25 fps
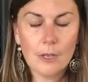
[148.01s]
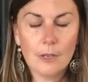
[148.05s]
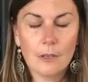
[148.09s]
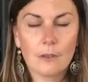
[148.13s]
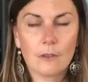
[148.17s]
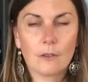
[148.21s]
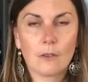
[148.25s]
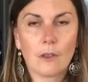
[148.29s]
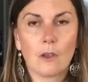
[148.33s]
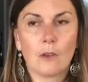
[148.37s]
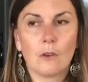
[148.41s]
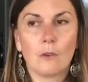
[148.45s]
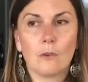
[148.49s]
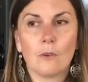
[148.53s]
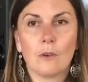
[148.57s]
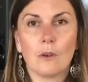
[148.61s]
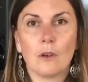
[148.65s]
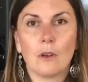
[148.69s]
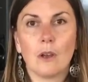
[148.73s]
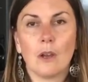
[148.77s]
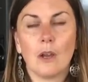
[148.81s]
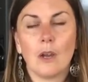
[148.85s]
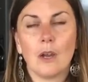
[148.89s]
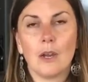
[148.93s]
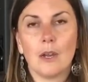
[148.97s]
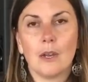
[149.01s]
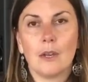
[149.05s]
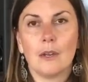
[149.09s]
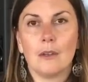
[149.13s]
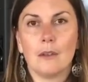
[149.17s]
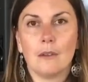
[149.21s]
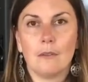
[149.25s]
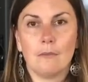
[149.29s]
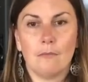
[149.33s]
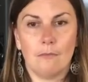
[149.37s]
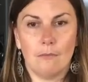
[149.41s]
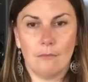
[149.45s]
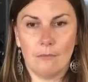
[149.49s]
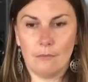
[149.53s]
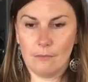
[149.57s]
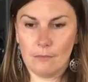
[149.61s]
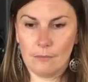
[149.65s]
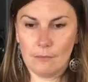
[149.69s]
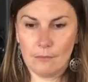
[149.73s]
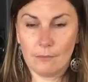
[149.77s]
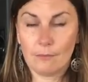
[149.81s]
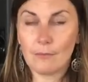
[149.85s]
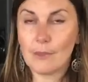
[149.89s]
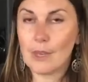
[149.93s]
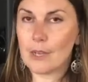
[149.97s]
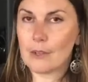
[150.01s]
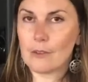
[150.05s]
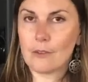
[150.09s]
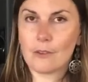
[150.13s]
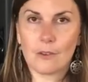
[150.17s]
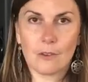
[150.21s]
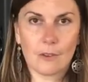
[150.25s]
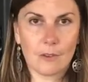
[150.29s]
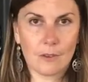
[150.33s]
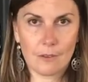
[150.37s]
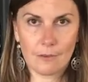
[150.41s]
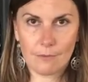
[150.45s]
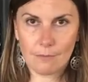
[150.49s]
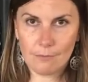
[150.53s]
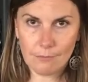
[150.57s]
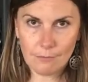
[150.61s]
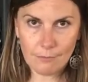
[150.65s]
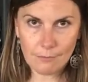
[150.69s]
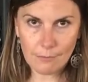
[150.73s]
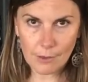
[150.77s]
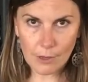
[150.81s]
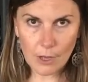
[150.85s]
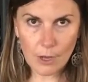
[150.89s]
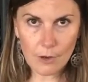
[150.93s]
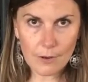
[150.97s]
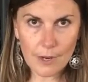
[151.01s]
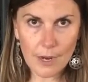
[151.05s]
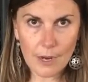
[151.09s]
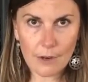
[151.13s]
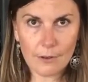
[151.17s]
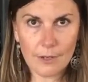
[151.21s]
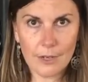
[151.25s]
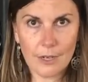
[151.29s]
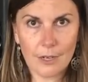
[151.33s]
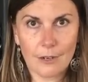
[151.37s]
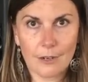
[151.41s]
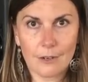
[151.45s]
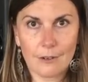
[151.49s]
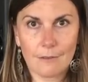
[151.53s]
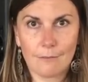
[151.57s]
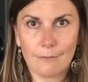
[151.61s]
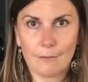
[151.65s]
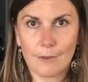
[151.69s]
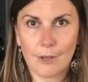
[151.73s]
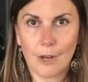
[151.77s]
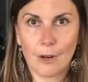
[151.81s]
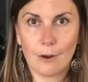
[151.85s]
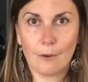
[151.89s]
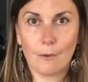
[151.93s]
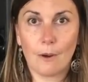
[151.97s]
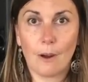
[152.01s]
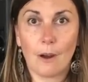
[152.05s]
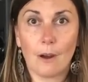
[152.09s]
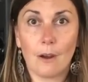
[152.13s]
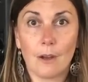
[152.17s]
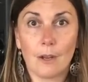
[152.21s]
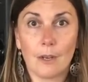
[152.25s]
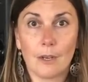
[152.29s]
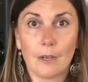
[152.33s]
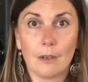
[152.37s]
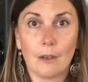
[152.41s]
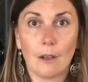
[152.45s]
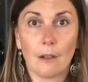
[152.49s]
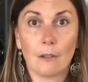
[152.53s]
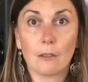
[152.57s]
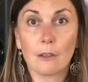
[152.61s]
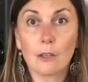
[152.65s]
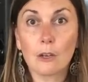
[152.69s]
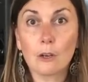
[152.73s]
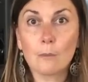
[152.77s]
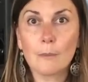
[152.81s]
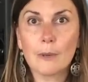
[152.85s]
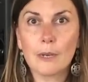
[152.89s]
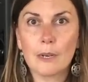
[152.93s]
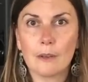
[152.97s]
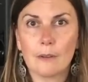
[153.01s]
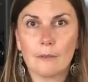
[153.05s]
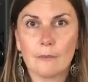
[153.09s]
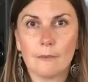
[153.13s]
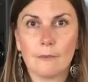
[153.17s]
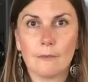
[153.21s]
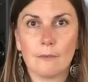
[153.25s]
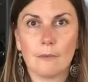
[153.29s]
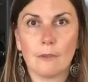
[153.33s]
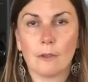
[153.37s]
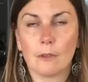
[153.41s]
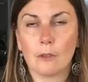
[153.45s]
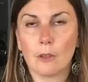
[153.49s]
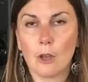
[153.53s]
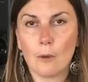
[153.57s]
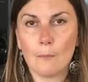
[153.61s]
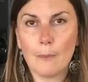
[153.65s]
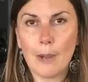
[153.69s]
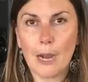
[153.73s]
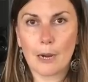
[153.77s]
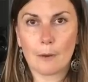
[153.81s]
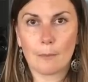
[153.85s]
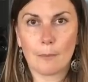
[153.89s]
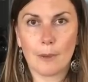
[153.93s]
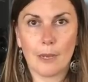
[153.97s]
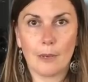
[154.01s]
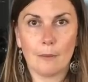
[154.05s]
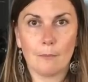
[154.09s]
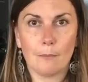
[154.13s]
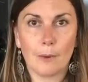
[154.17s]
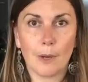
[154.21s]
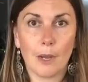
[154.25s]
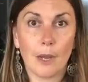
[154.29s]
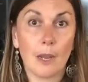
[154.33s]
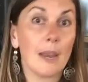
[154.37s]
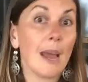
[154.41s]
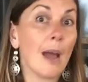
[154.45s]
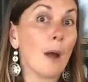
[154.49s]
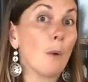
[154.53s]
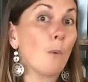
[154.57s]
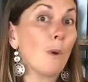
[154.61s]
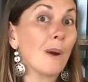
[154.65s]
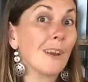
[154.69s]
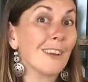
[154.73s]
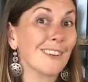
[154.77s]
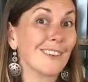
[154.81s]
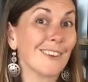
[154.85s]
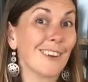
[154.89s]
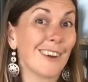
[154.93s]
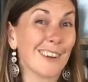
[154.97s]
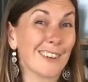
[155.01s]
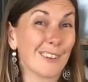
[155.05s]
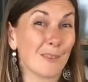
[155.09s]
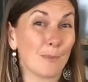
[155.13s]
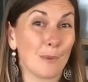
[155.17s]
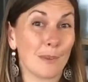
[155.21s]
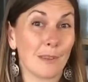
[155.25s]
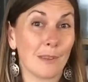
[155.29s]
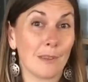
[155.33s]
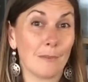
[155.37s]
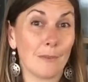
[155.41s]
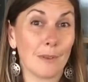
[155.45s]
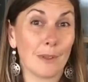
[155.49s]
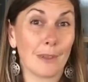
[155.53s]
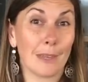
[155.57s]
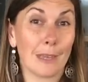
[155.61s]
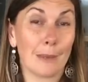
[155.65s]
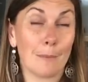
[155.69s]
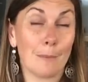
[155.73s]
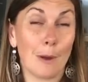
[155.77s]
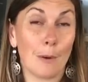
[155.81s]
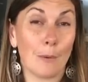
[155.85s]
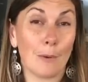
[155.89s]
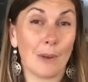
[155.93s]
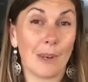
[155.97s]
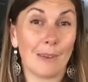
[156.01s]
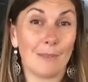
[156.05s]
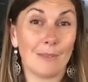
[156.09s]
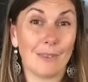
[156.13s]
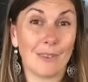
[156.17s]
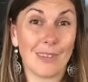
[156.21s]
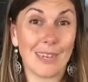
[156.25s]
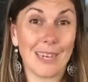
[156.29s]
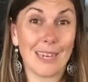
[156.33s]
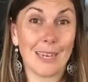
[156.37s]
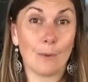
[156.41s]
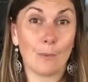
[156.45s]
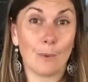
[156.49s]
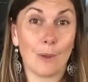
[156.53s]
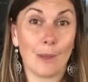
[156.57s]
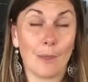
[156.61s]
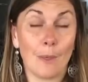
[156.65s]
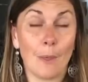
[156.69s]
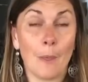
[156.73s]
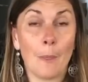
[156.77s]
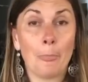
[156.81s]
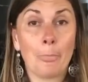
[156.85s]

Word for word: So uh, that's just low down here, you know, on a little bit of low back pain, but I want to talk specifically about what I've seen with